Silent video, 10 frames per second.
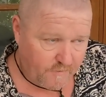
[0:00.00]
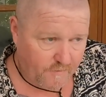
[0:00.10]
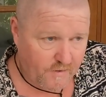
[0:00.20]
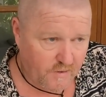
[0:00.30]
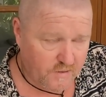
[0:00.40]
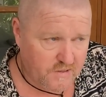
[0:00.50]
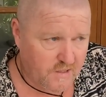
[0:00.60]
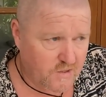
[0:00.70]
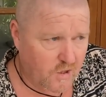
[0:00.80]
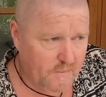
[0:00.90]
for a few nights
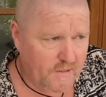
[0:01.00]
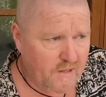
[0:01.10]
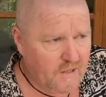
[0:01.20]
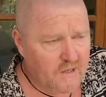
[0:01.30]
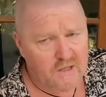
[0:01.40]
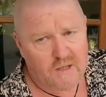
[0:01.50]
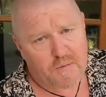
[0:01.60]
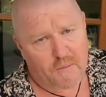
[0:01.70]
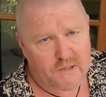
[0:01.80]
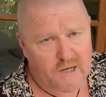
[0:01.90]
at a time, and they'd
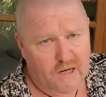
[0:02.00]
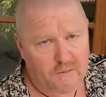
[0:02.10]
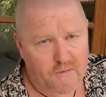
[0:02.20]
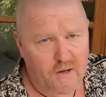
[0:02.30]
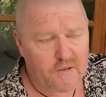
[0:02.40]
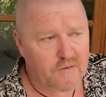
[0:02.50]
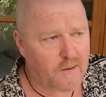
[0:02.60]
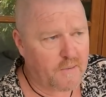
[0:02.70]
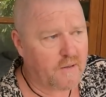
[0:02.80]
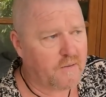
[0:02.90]
probably duck up the road and
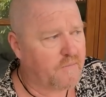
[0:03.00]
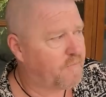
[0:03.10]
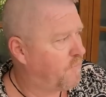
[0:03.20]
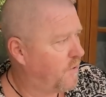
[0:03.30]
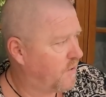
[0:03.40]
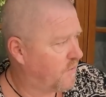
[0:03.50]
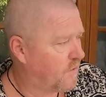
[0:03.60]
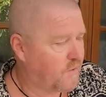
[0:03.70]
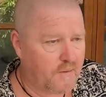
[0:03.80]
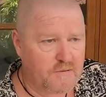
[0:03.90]
grab a burger
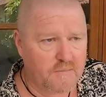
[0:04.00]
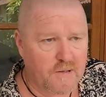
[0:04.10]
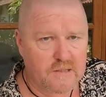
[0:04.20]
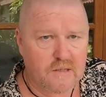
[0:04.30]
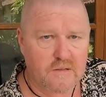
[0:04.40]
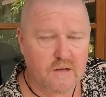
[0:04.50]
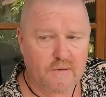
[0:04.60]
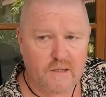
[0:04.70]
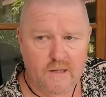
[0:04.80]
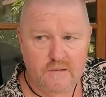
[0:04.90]
or grab some nasi or
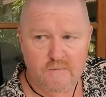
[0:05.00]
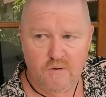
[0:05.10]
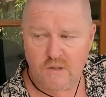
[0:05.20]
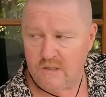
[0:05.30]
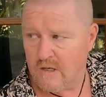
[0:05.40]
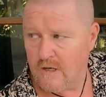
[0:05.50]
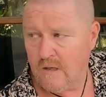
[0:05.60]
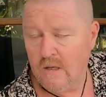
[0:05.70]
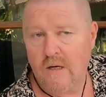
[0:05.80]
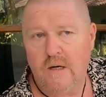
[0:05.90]
something like that, some rice.
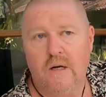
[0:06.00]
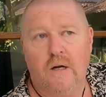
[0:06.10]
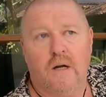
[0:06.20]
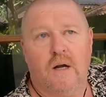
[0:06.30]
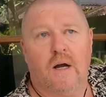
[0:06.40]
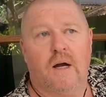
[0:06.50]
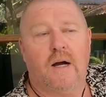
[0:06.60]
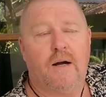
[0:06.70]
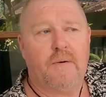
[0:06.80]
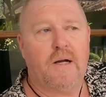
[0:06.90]

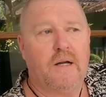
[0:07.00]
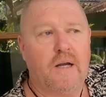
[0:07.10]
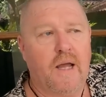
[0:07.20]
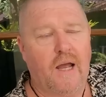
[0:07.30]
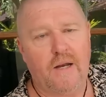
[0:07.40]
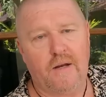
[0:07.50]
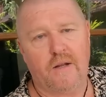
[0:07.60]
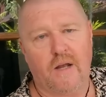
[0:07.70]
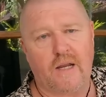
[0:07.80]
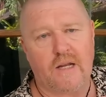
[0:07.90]
And
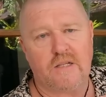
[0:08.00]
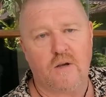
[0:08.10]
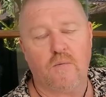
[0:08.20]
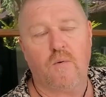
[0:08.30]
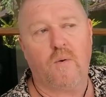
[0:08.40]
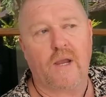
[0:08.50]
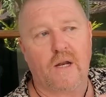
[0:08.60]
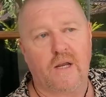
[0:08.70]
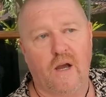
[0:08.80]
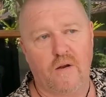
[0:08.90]
okay, so we're
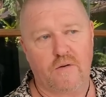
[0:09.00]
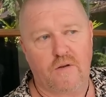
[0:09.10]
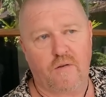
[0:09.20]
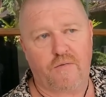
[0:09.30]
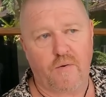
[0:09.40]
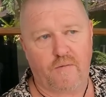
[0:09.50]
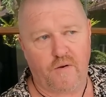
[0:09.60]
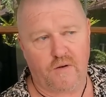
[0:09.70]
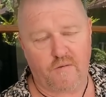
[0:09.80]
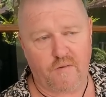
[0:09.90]
going to go through a
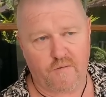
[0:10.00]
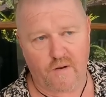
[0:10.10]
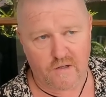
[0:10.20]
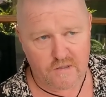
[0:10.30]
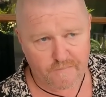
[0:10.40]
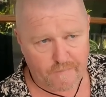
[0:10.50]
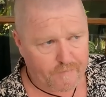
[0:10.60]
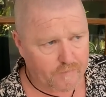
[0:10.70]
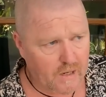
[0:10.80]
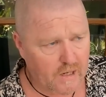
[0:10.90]
few different villas.
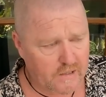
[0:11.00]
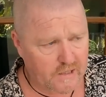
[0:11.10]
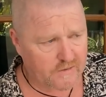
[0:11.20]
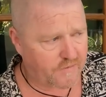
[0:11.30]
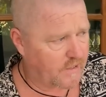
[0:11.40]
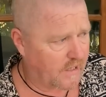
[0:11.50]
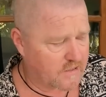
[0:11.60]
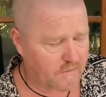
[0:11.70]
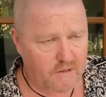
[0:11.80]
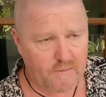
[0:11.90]
In the next few
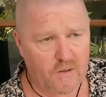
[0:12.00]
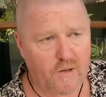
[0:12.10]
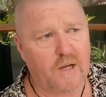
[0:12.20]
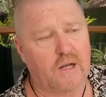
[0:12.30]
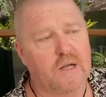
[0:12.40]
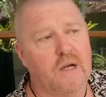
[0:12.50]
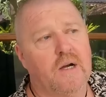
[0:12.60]
days, I'm going to be looking at